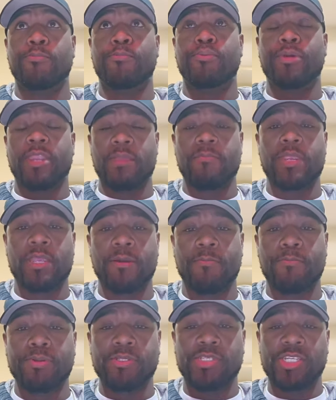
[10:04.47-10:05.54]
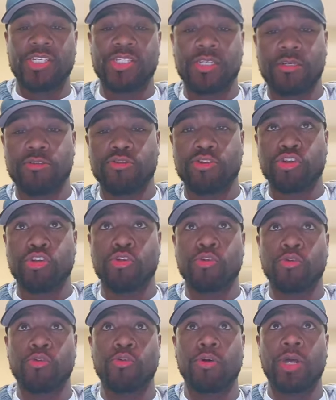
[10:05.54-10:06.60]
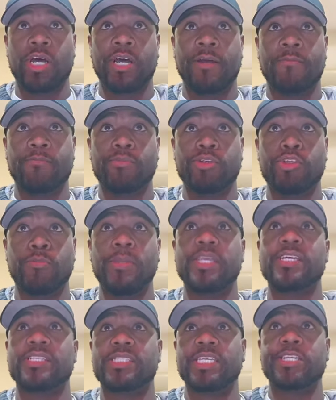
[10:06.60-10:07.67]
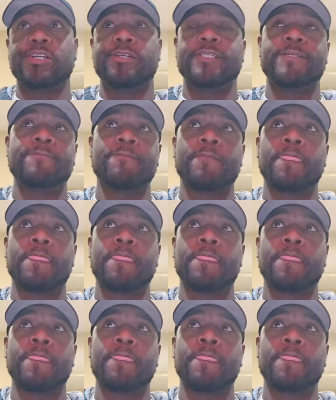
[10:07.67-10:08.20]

premium position to be considered